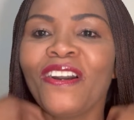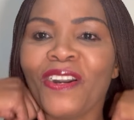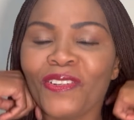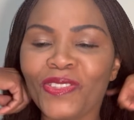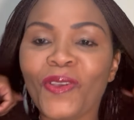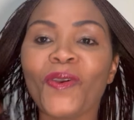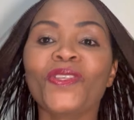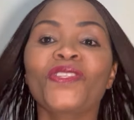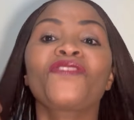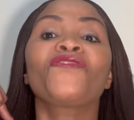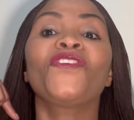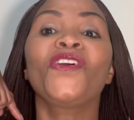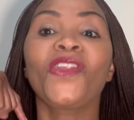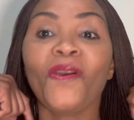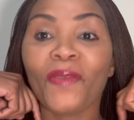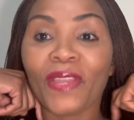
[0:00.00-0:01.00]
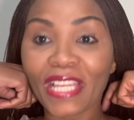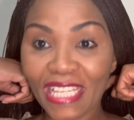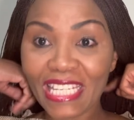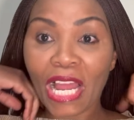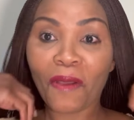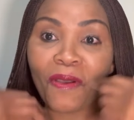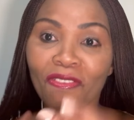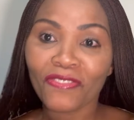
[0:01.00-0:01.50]
Those following in
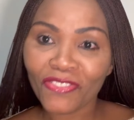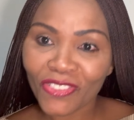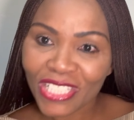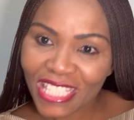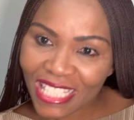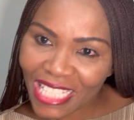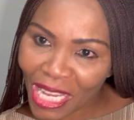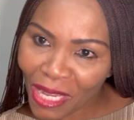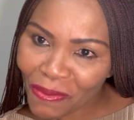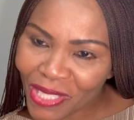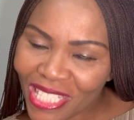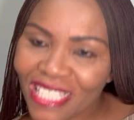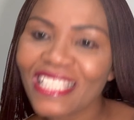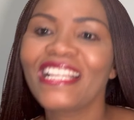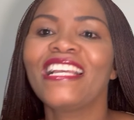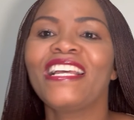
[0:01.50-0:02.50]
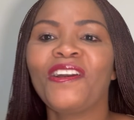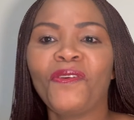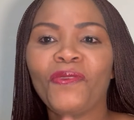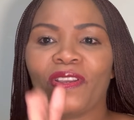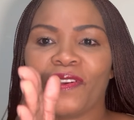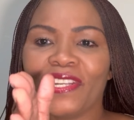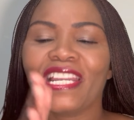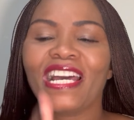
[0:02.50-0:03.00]
our footsteps, we're
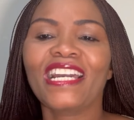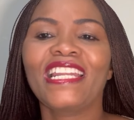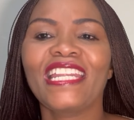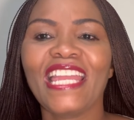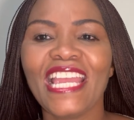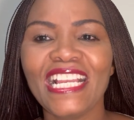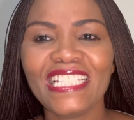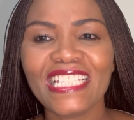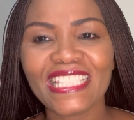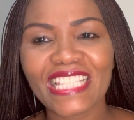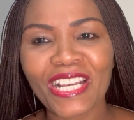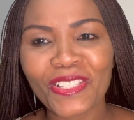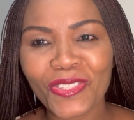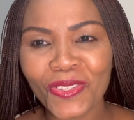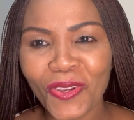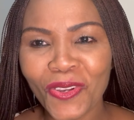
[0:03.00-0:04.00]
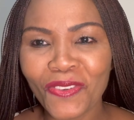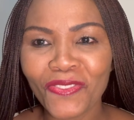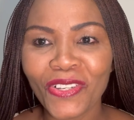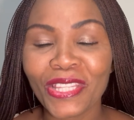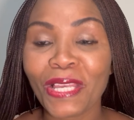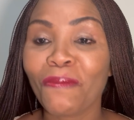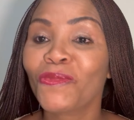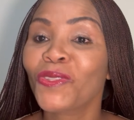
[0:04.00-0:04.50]
going to create that zone for
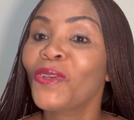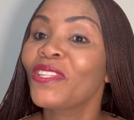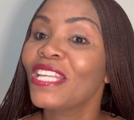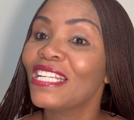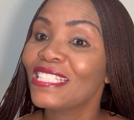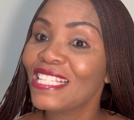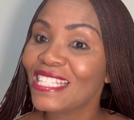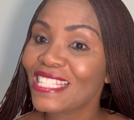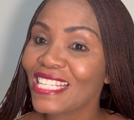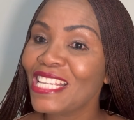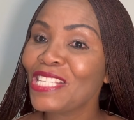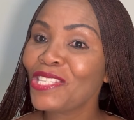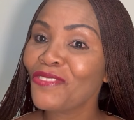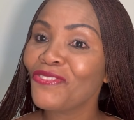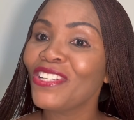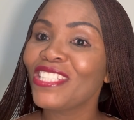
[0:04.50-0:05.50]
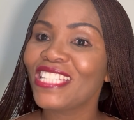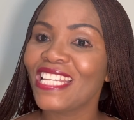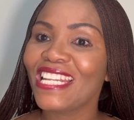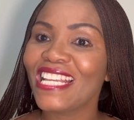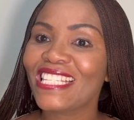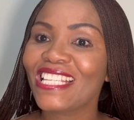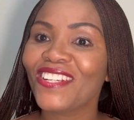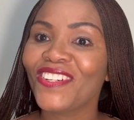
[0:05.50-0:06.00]
them so that it's easy for the
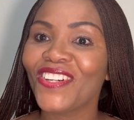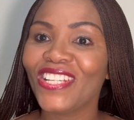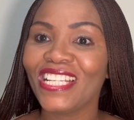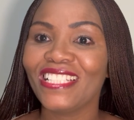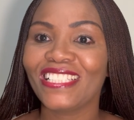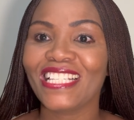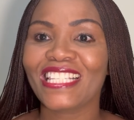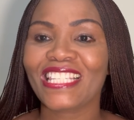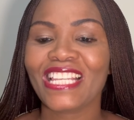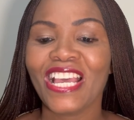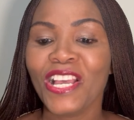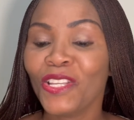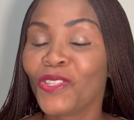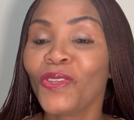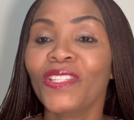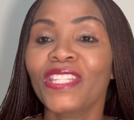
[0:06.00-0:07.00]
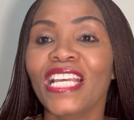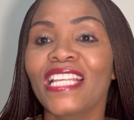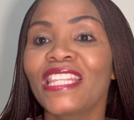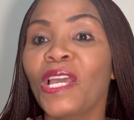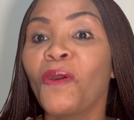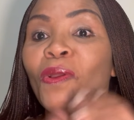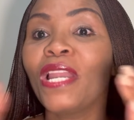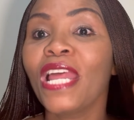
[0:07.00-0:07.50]
nursing colleges, so that
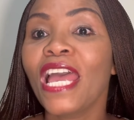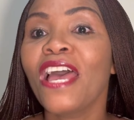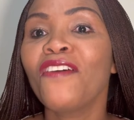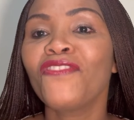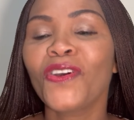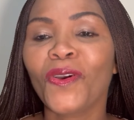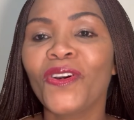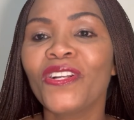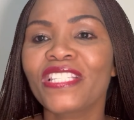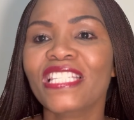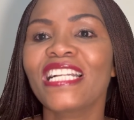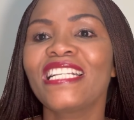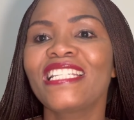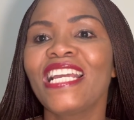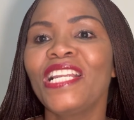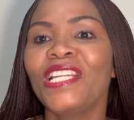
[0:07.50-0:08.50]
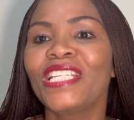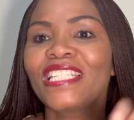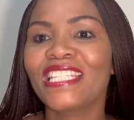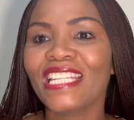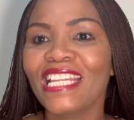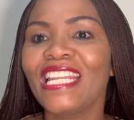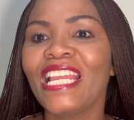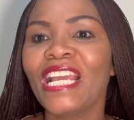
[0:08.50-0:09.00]
they will have a consultant
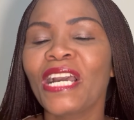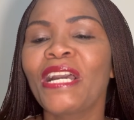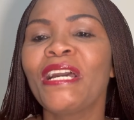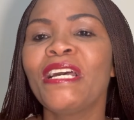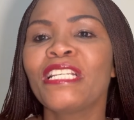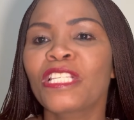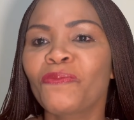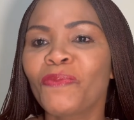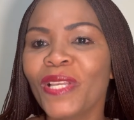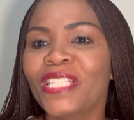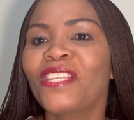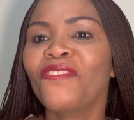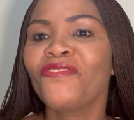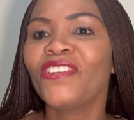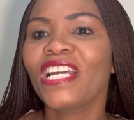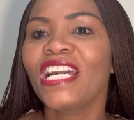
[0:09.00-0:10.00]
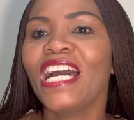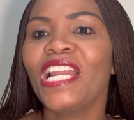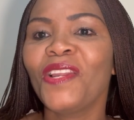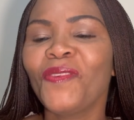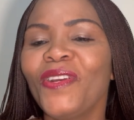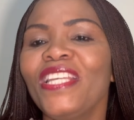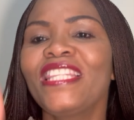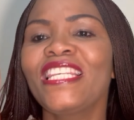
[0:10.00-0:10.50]
dealing specifically
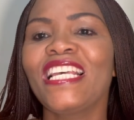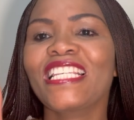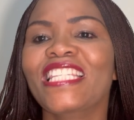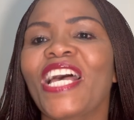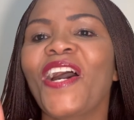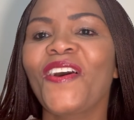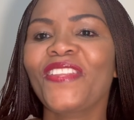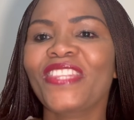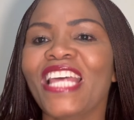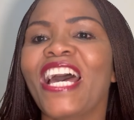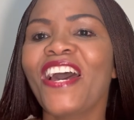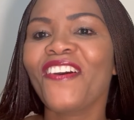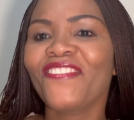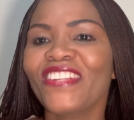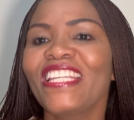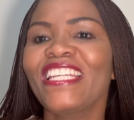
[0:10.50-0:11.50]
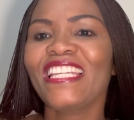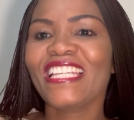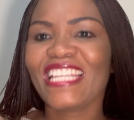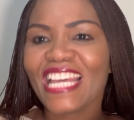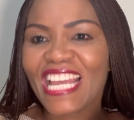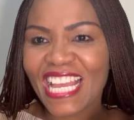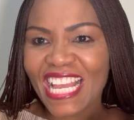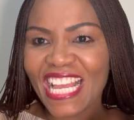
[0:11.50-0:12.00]
with South
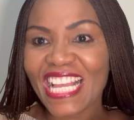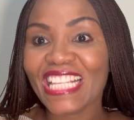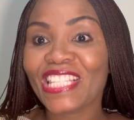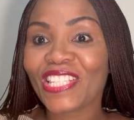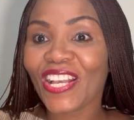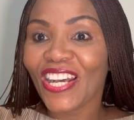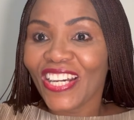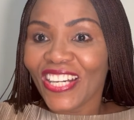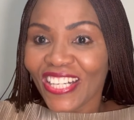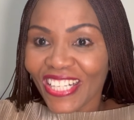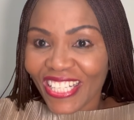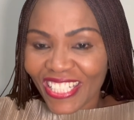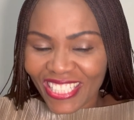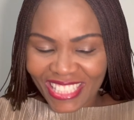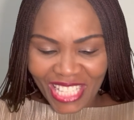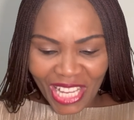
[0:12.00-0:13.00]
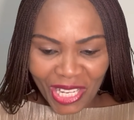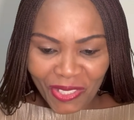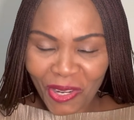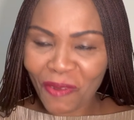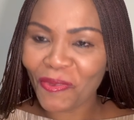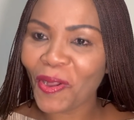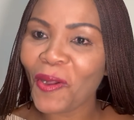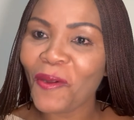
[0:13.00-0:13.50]
Africans. Oh, that
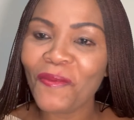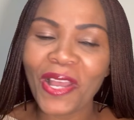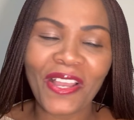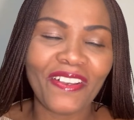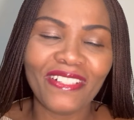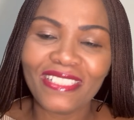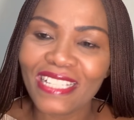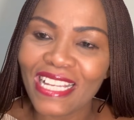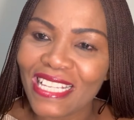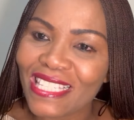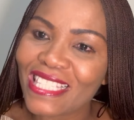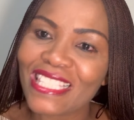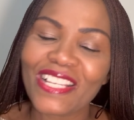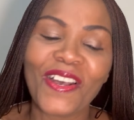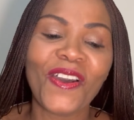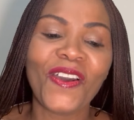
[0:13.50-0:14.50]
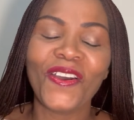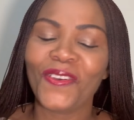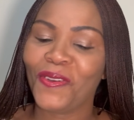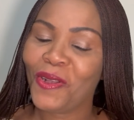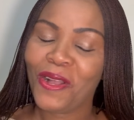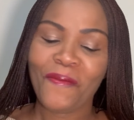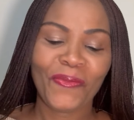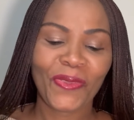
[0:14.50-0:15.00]
will be, oh my goodness. Oh,
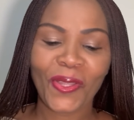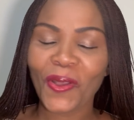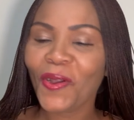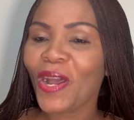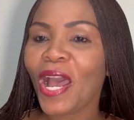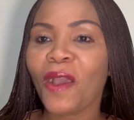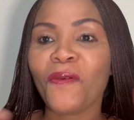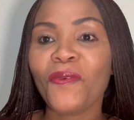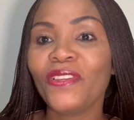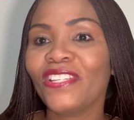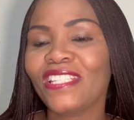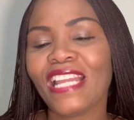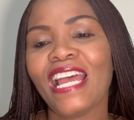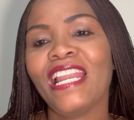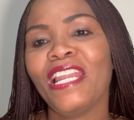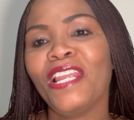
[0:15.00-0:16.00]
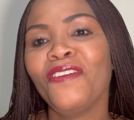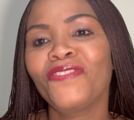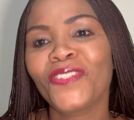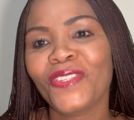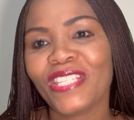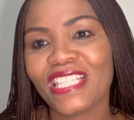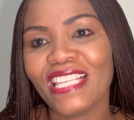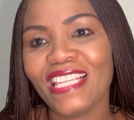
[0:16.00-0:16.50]
I wish I lived
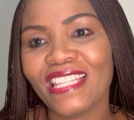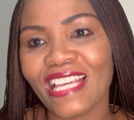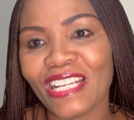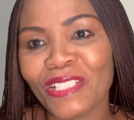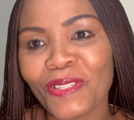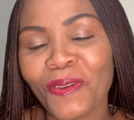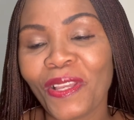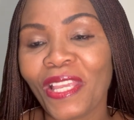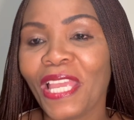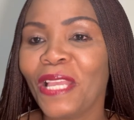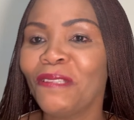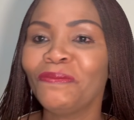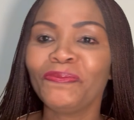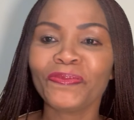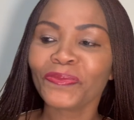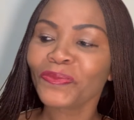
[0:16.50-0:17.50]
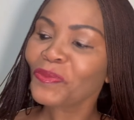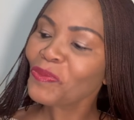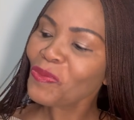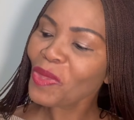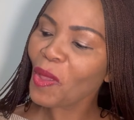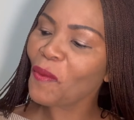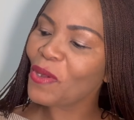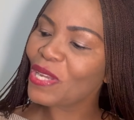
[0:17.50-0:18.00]
to see that, okay?
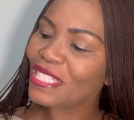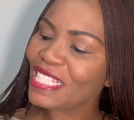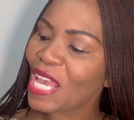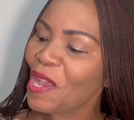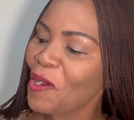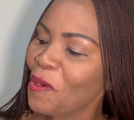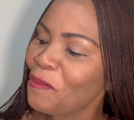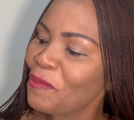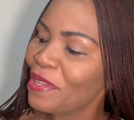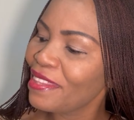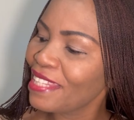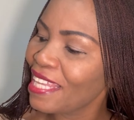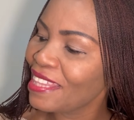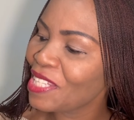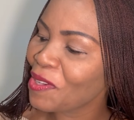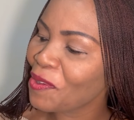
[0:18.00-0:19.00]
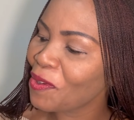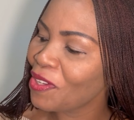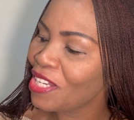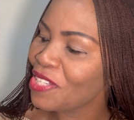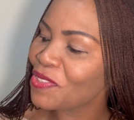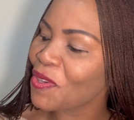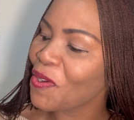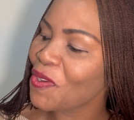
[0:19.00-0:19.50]
Once I open the
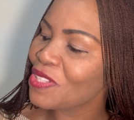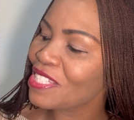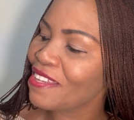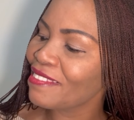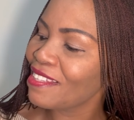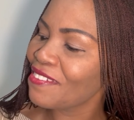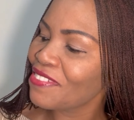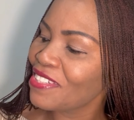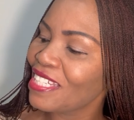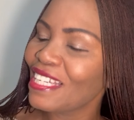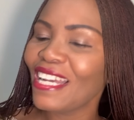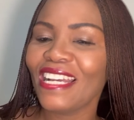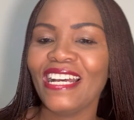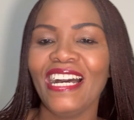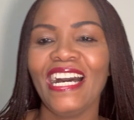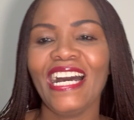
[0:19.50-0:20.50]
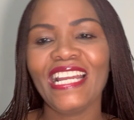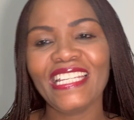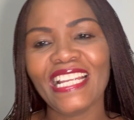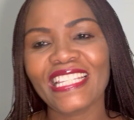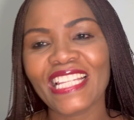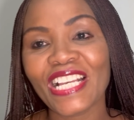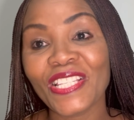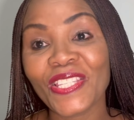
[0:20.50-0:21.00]
college, South Africa under
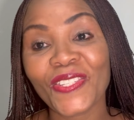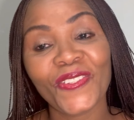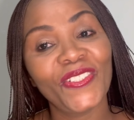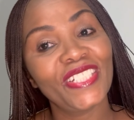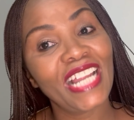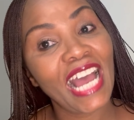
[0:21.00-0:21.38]
that zone.